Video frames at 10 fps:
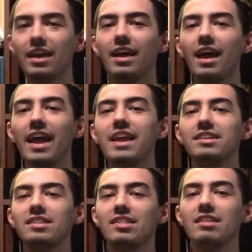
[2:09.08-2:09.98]

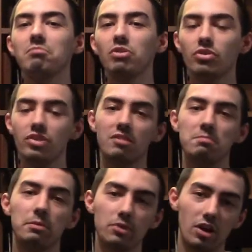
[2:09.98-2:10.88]
hate symbols, as
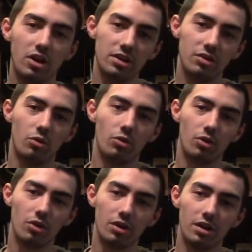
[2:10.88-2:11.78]
people call it,
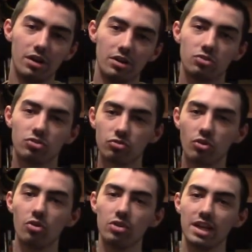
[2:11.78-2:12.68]
or
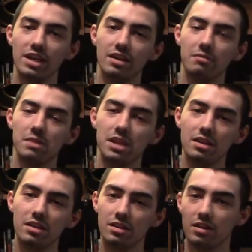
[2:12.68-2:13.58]
trolling
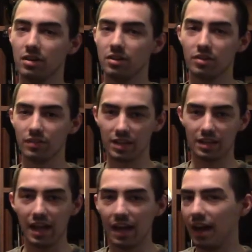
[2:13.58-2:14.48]
me, or something
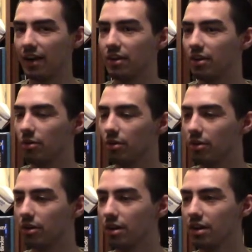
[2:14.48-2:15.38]
like that. I don't know,
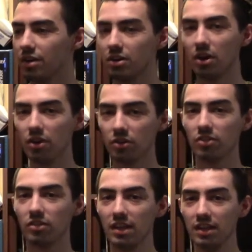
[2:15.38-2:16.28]
or
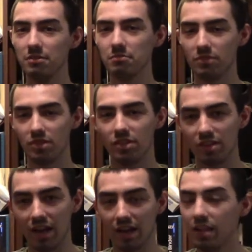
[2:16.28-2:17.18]
cursing
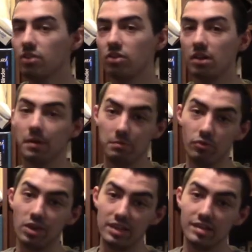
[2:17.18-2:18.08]
design. You get my
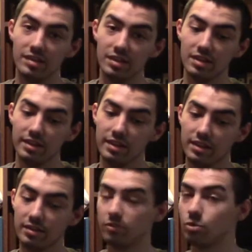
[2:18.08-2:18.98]
point.
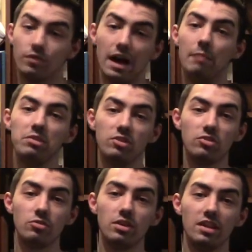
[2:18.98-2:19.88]
Because in truth, I'm just
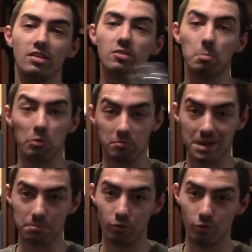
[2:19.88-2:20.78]
doing this to prove
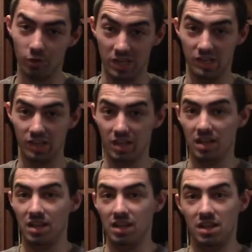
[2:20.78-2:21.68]
my point
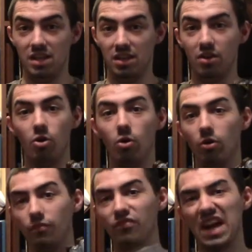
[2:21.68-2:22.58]
in the
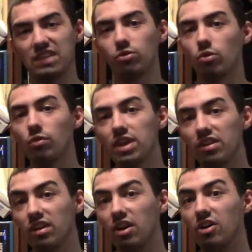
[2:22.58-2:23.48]
whole factual
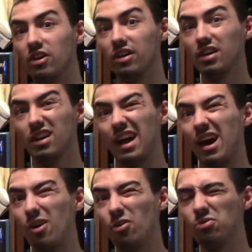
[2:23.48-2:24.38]
reason on
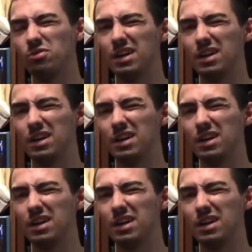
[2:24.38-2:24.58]
how